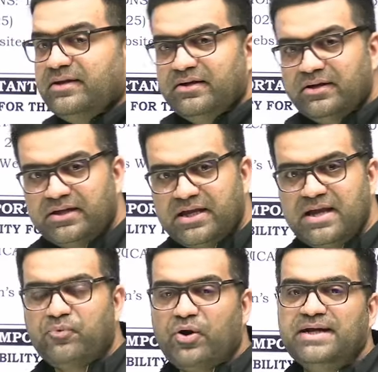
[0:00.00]
key
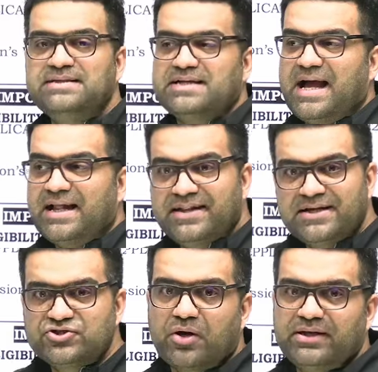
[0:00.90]
points and then
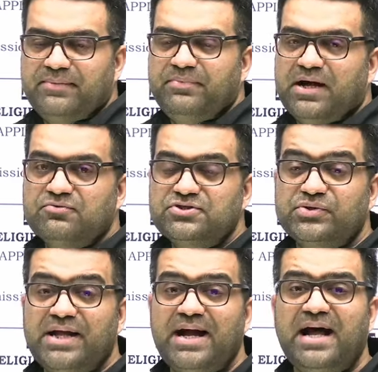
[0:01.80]
jot them down so
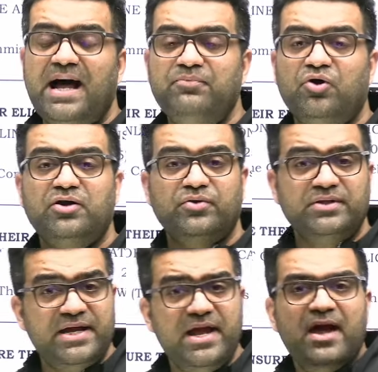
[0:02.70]
that I am not on
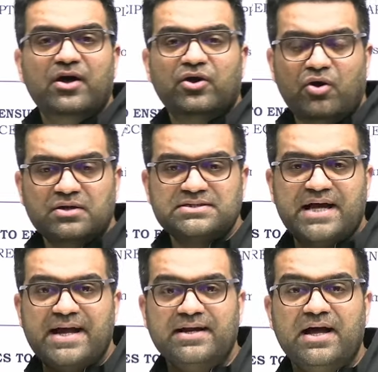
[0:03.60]
the wrong side.
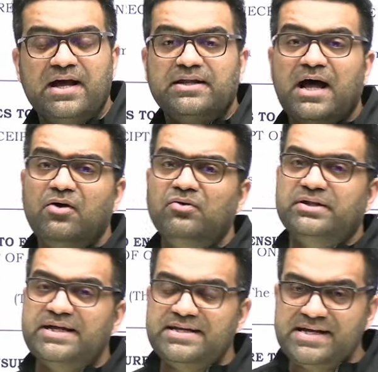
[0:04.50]
Now, the
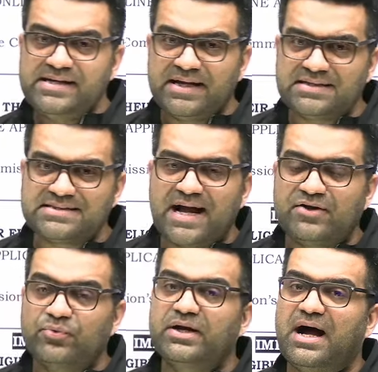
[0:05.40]
details that
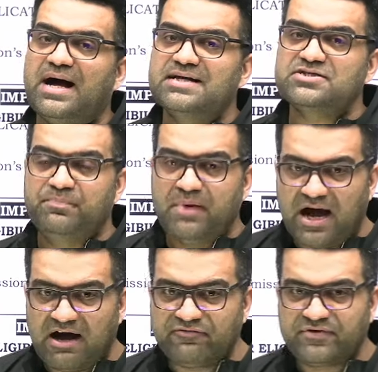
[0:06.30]
were asked
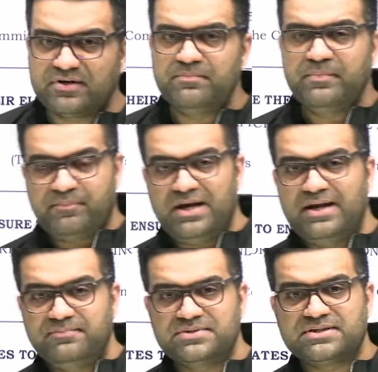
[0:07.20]
after
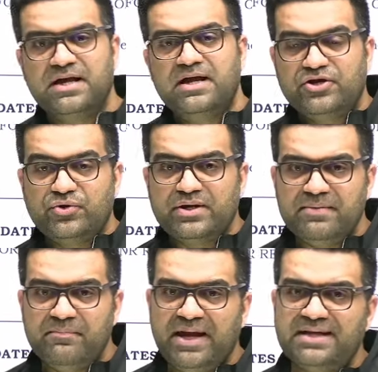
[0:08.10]
prelims during the
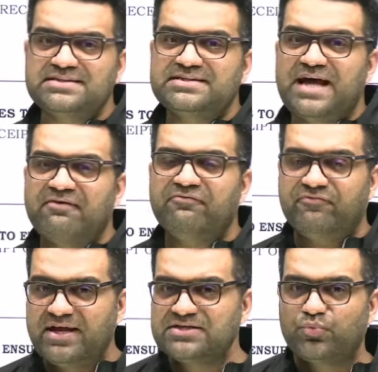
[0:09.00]
mains DAF phase
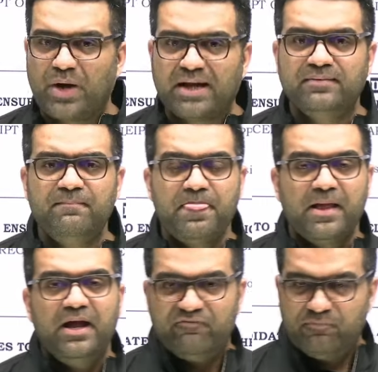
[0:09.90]
1,
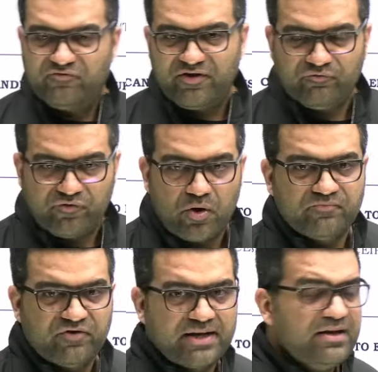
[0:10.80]
form
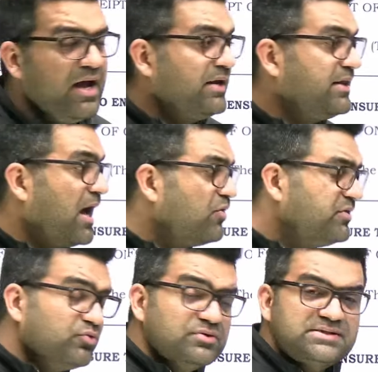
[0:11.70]
1, now
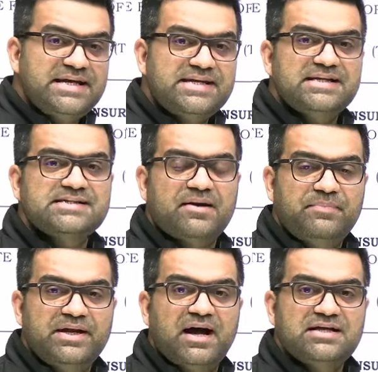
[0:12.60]
those details are being
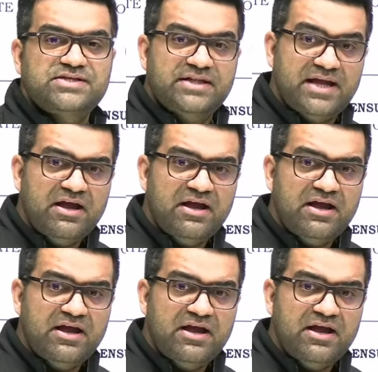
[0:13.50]
asked in the